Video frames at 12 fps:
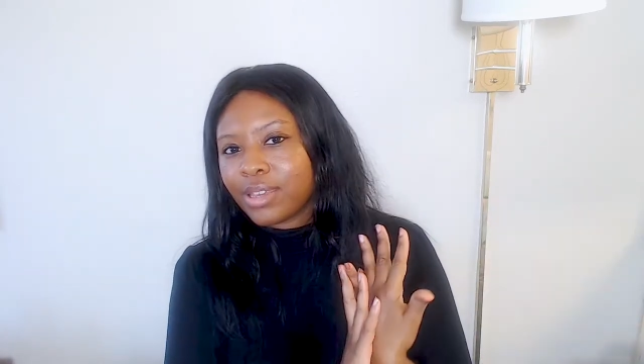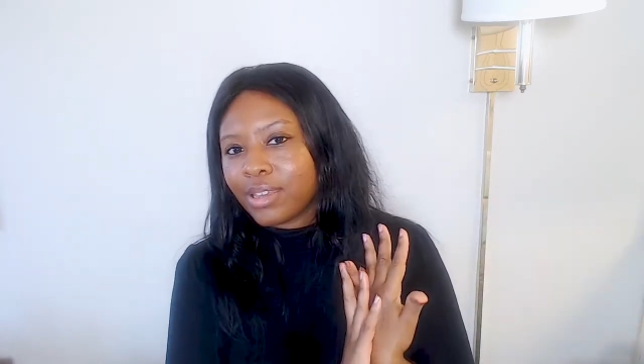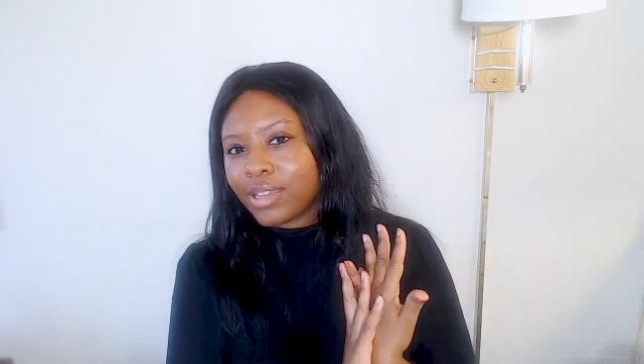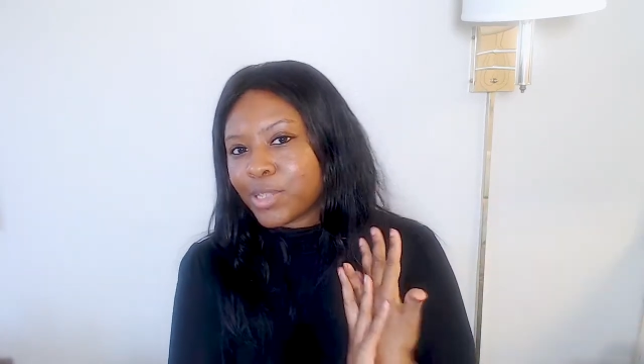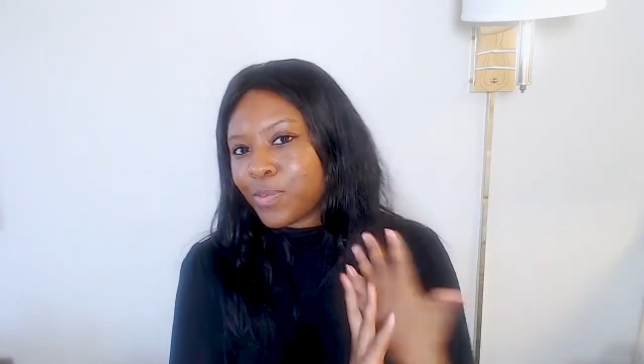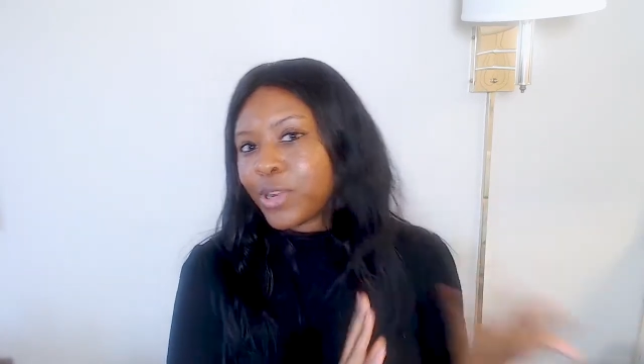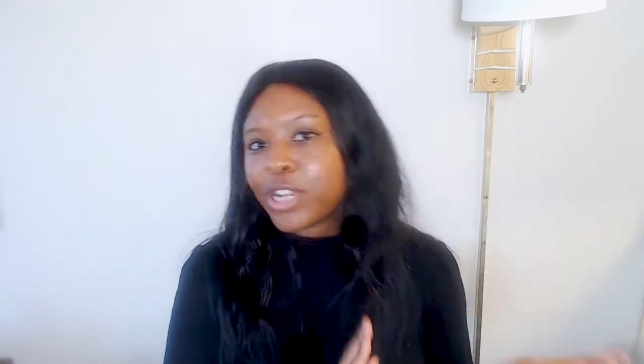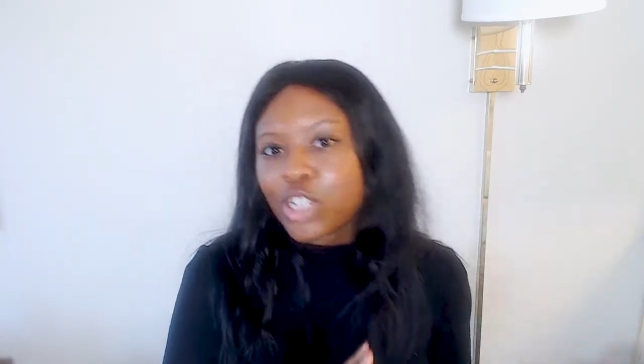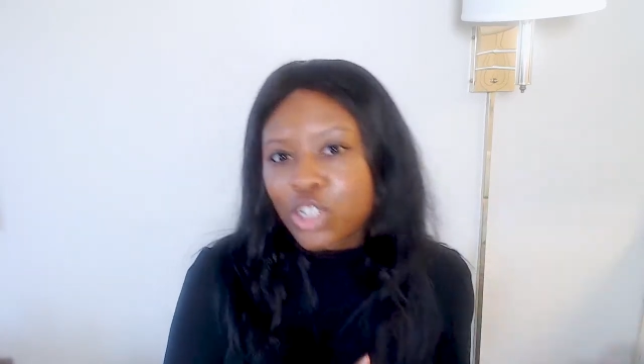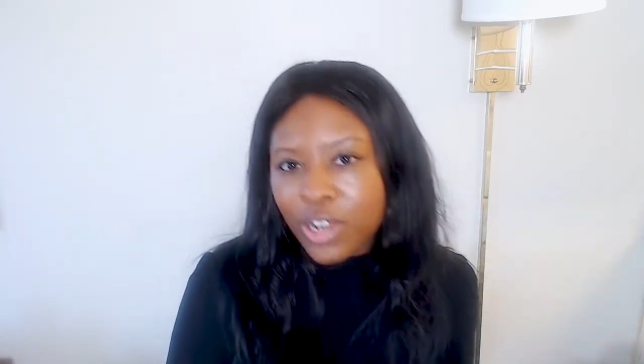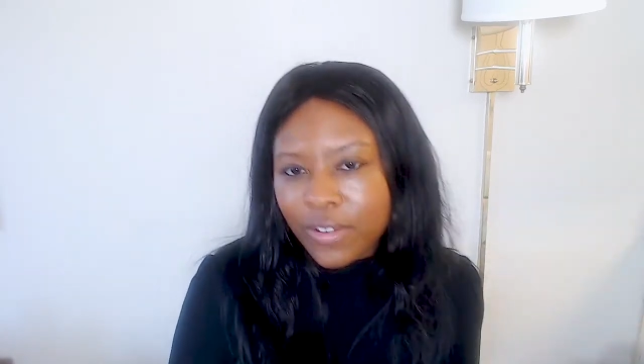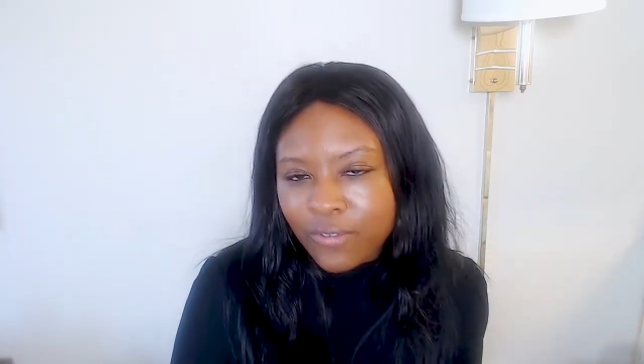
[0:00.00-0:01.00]
It's pretty
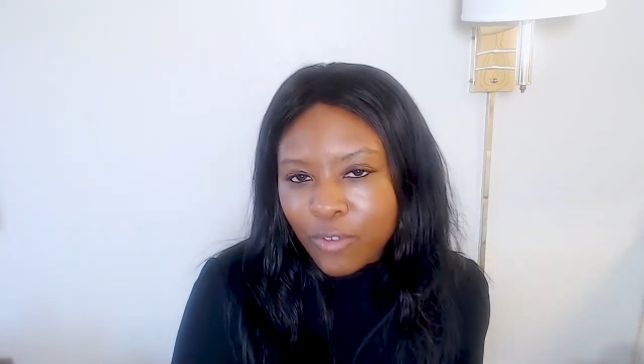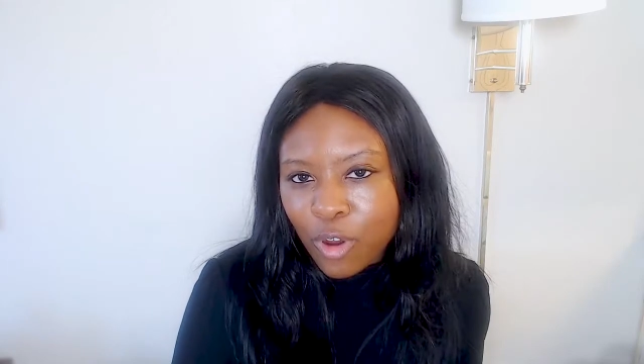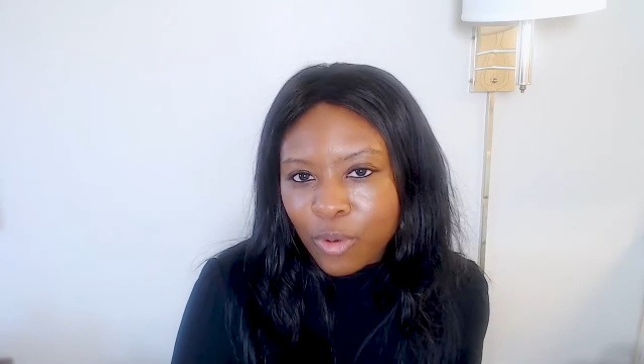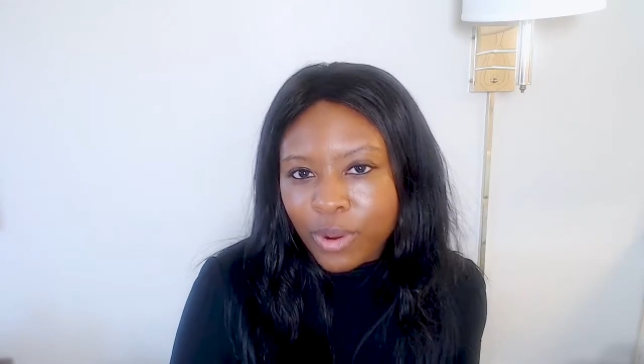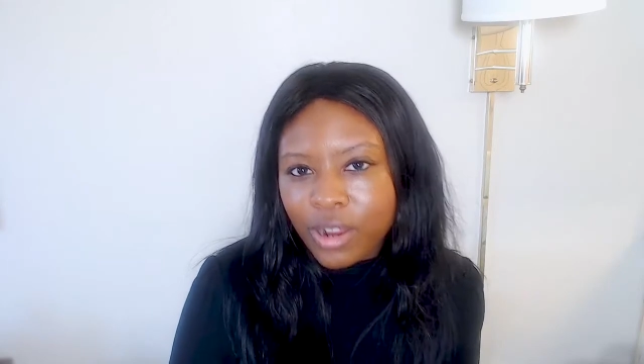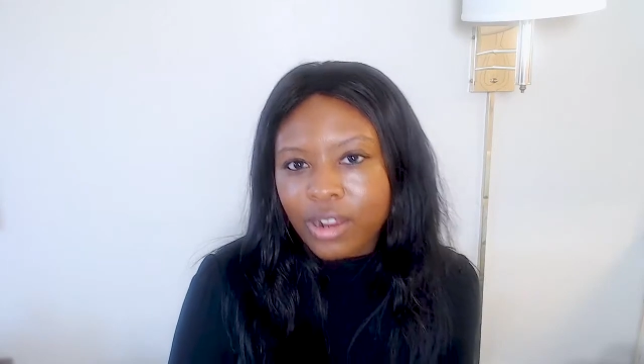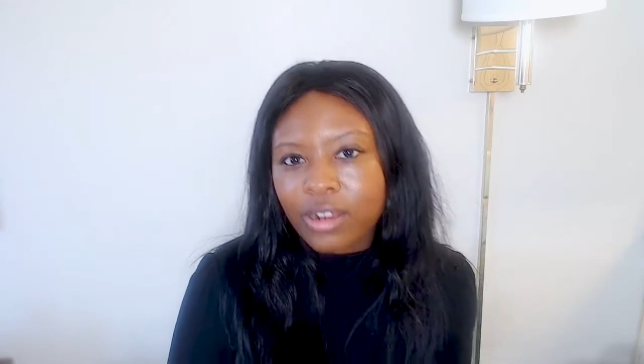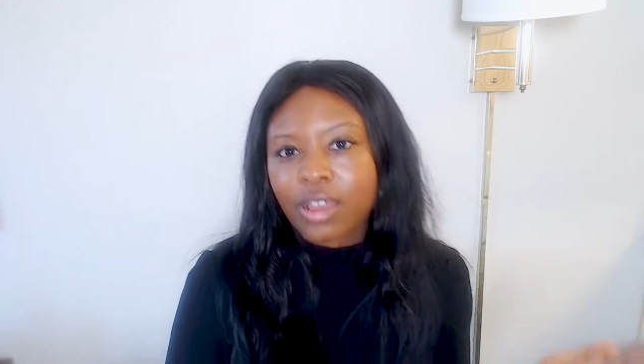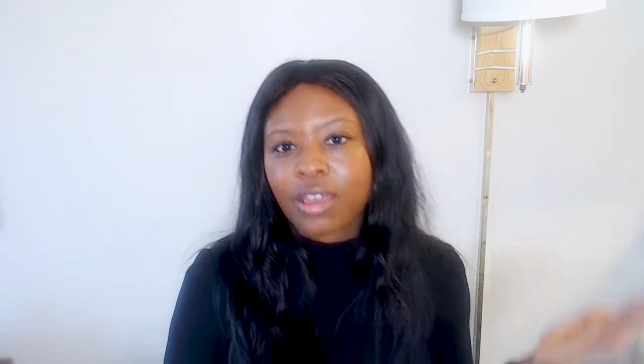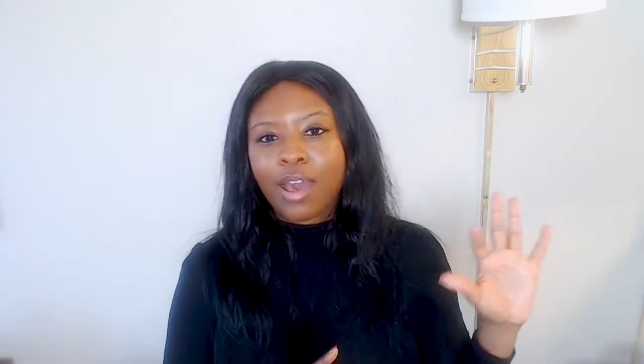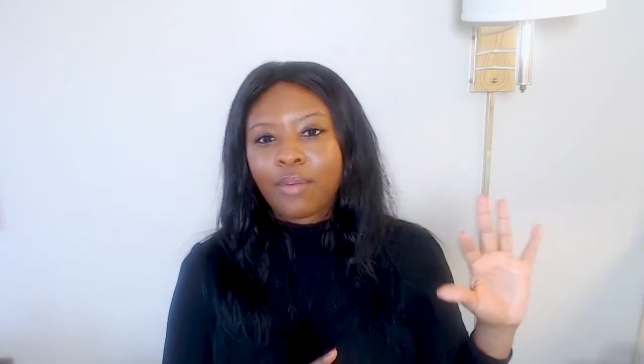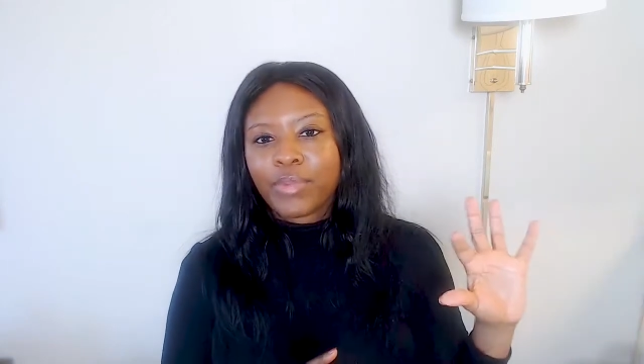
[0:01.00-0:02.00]
straightforward.
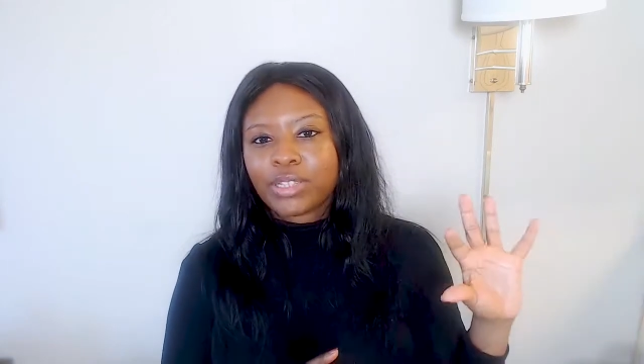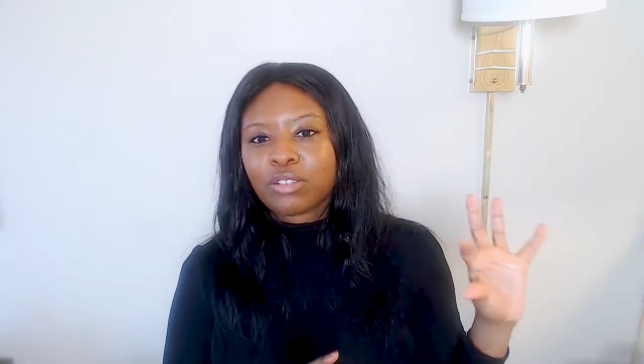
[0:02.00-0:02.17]
It's